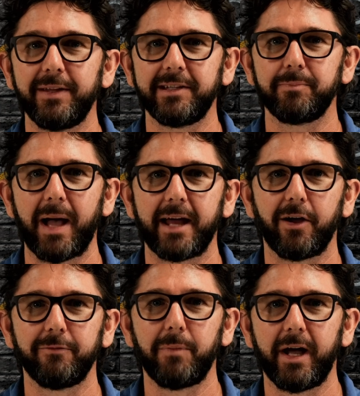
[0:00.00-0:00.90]
this is part
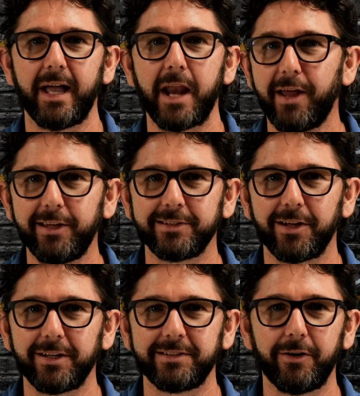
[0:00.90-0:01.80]
of my Know Your
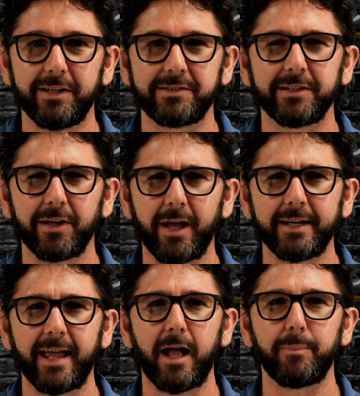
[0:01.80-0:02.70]
Solar series
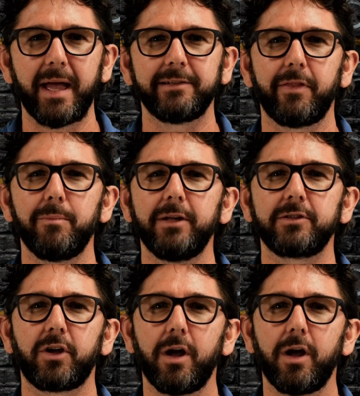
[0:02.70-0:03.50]
designed to help answer the most